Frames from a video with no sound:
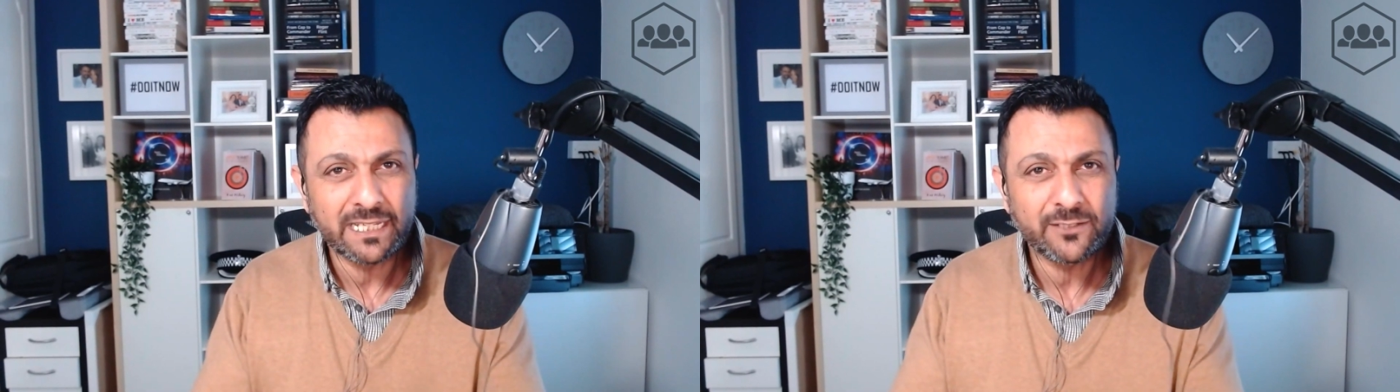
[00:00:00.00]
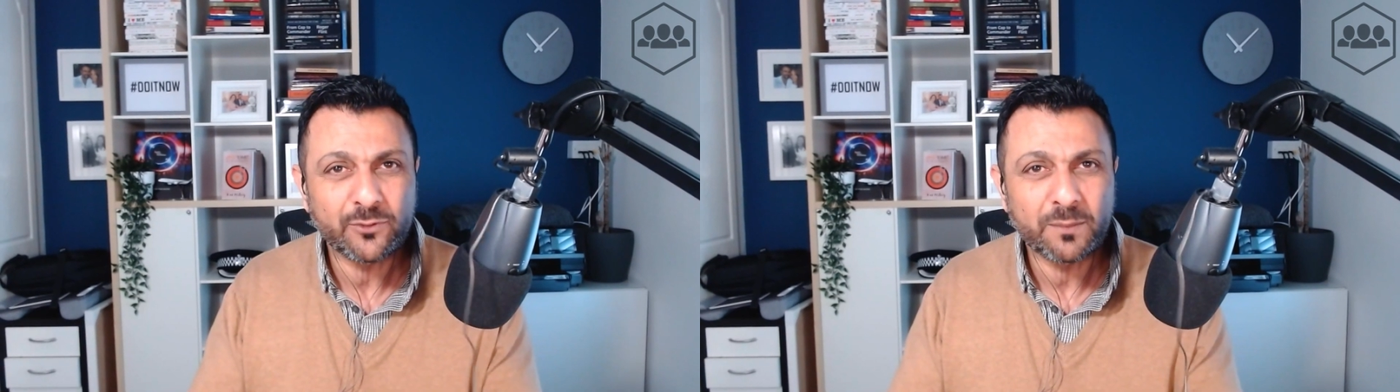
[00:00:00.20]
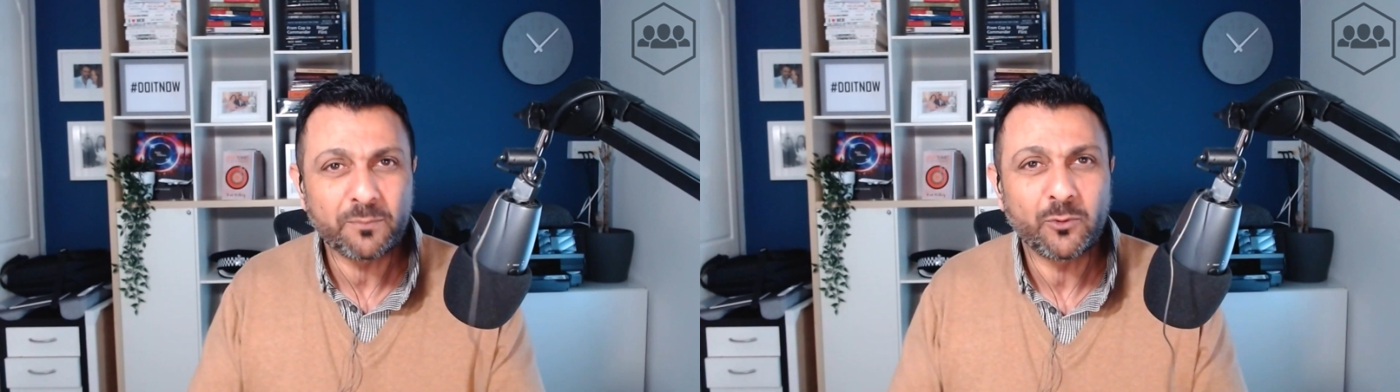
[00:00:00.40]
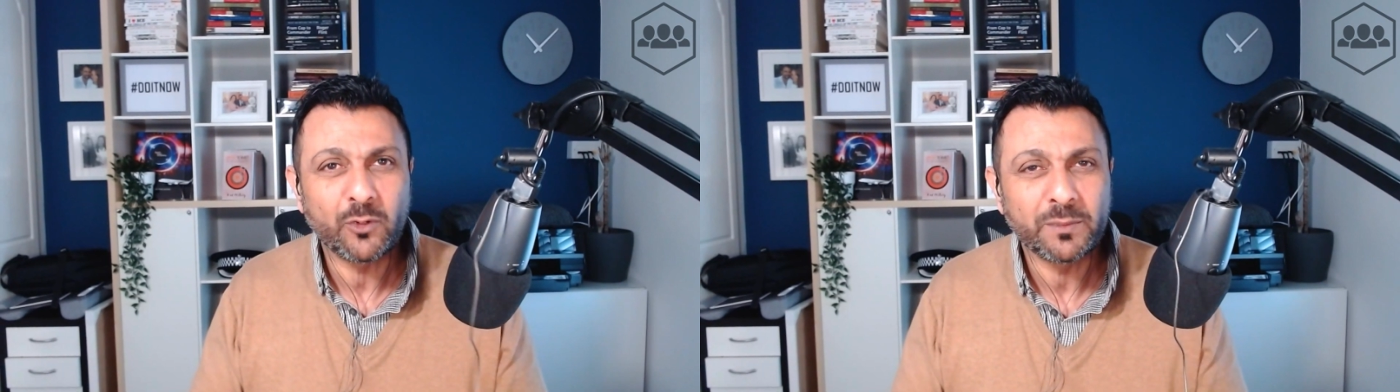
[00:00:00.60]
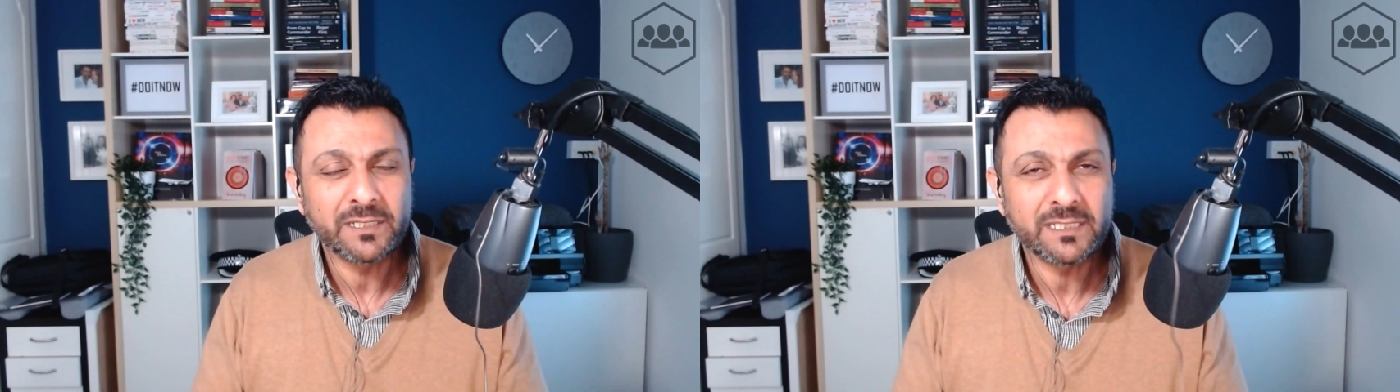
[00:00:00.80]
into
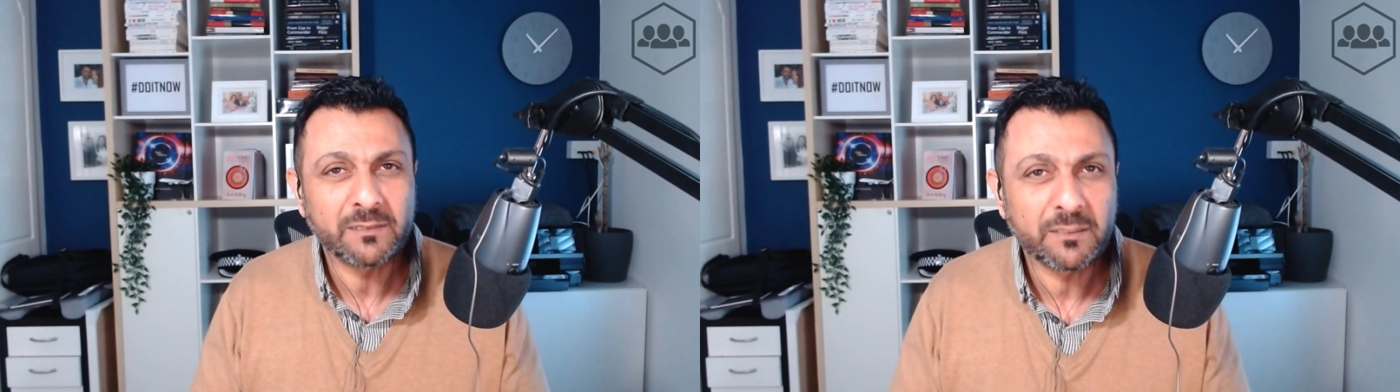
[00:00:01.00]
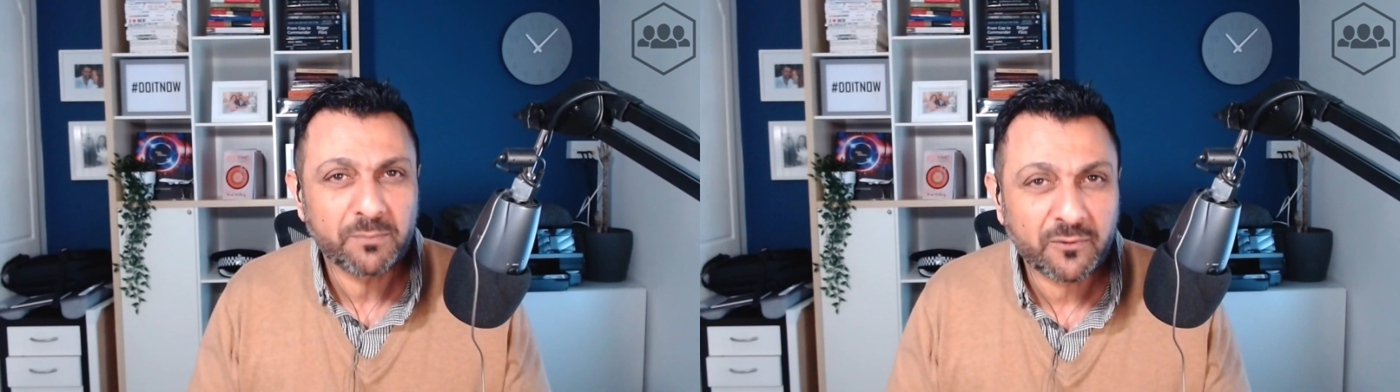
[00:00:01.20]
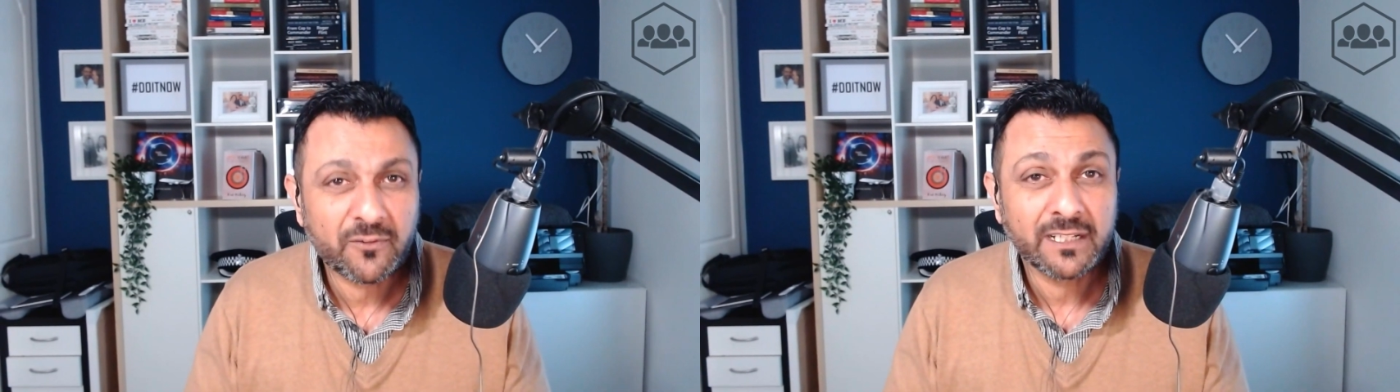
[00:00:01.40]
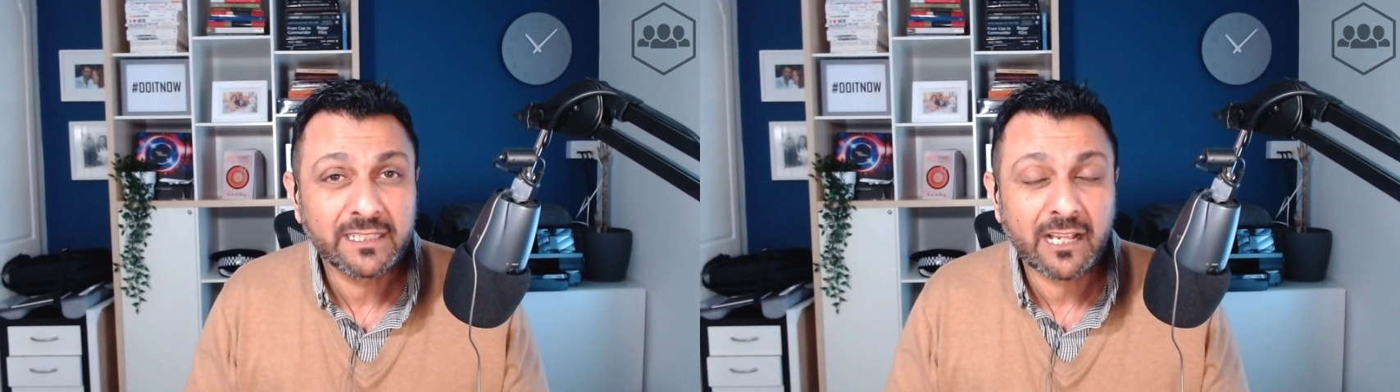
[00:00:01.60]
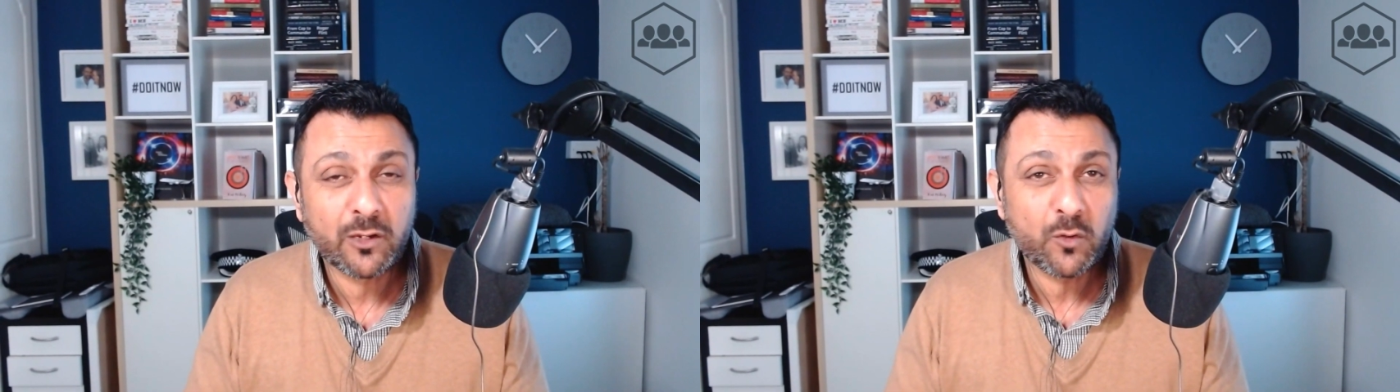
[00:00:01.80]
employment and
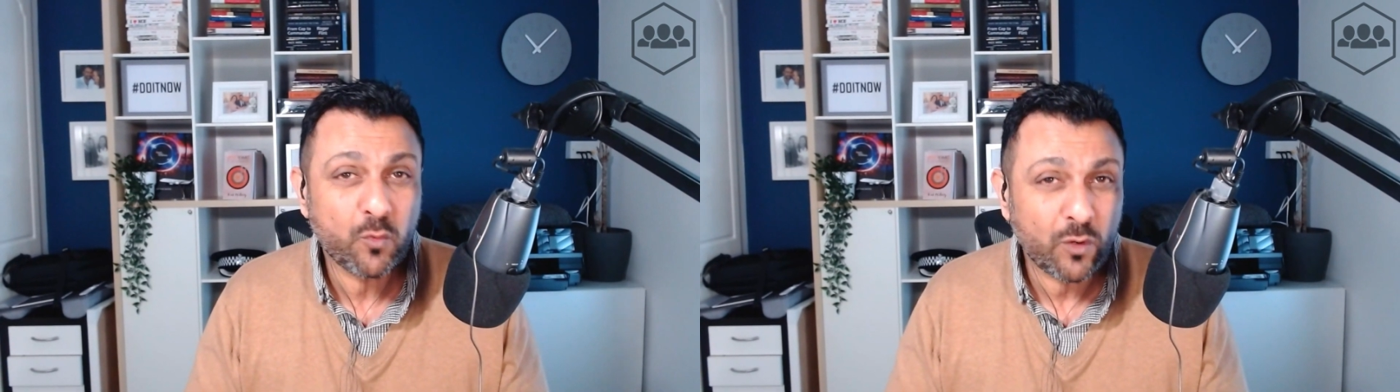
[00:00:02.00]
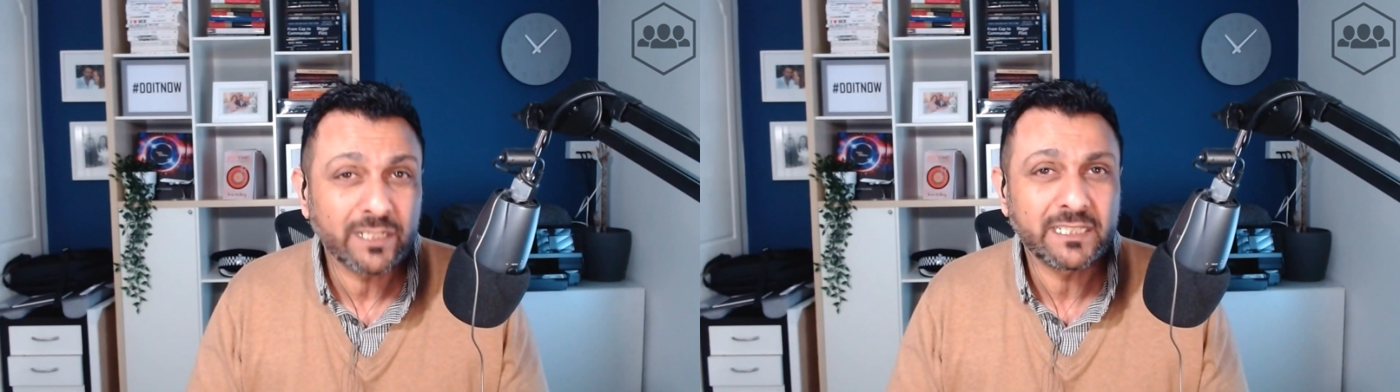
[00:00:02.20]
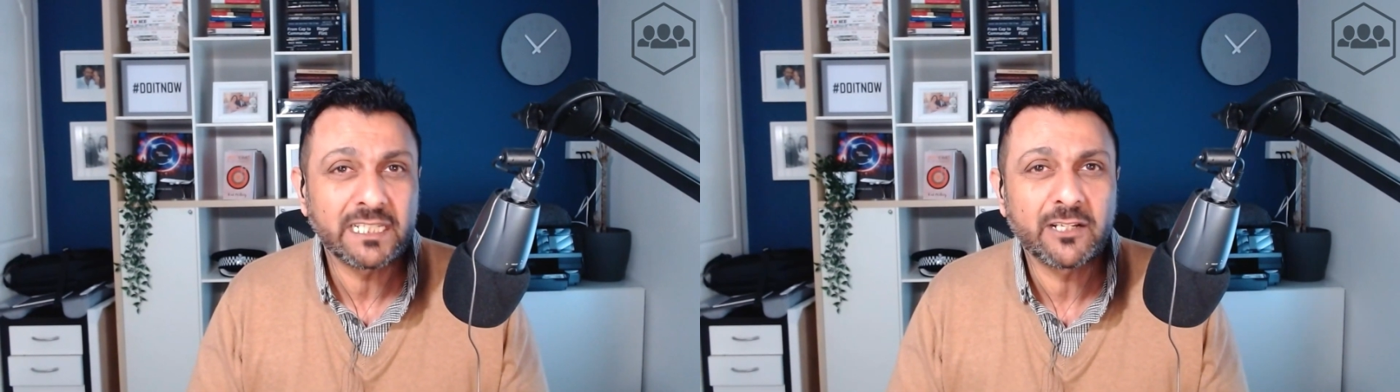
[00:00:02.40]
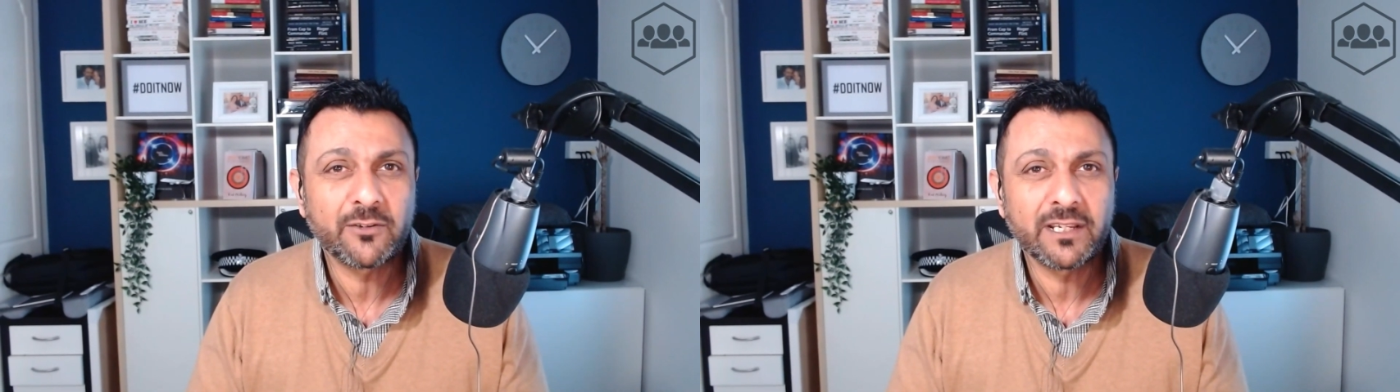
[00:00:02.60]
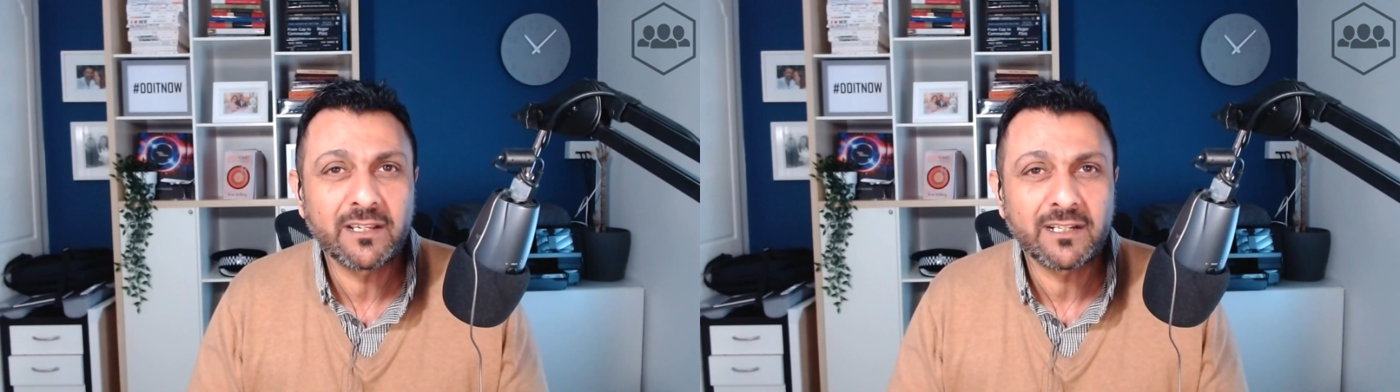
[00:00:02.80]
providing that quality
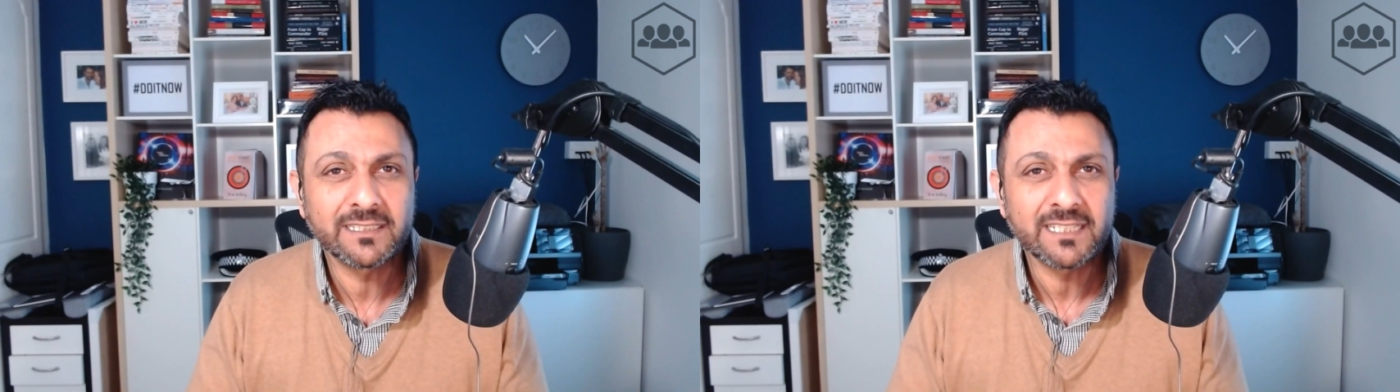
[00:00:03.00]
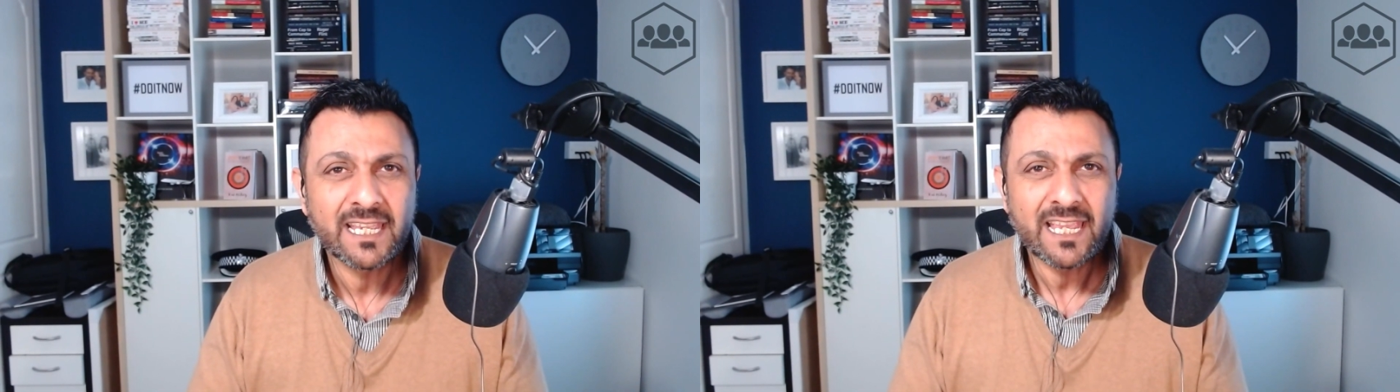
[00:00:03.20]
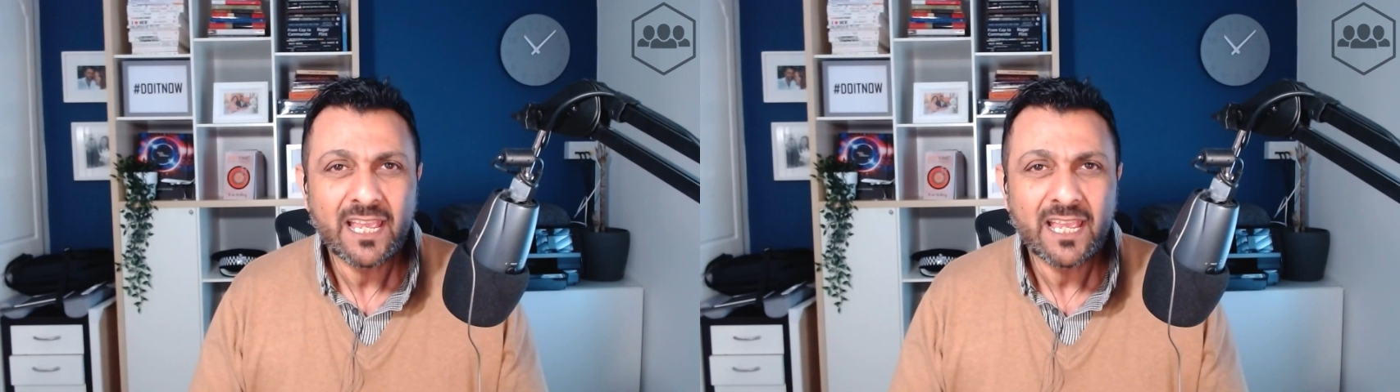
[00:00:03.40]
career guidance.